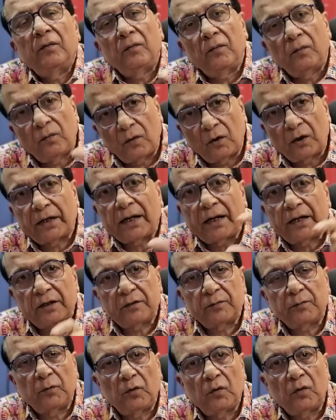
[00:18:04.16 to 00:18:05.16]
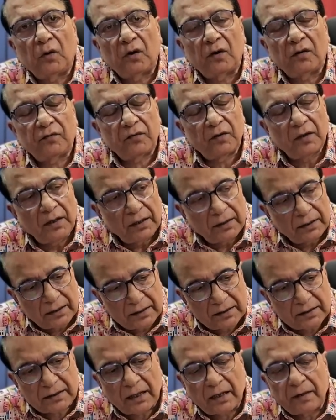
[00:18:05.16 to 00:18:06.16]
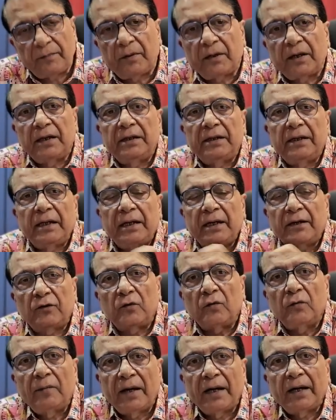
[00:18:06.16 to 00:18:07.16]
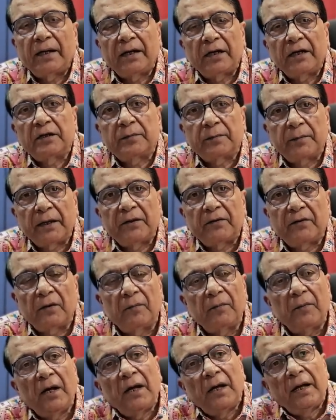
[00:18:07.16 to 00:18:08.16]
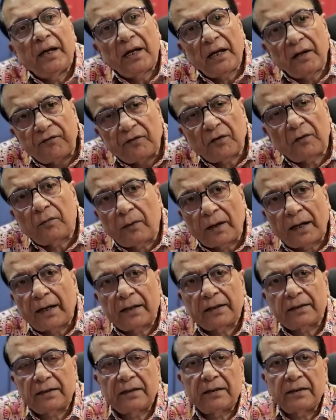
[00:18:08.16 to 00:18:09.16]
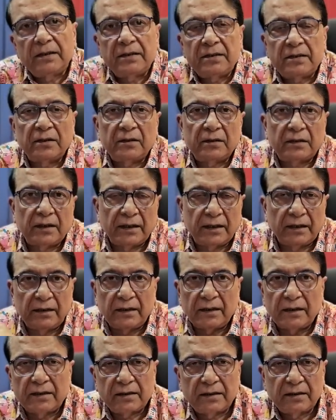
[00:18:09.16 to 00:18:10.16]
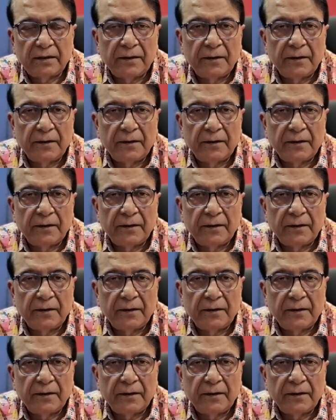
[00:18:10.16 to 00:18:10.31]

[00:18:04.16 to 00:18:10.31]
what i spoke of the cyber and the electromagnetic spectrum if a virus is inserted in this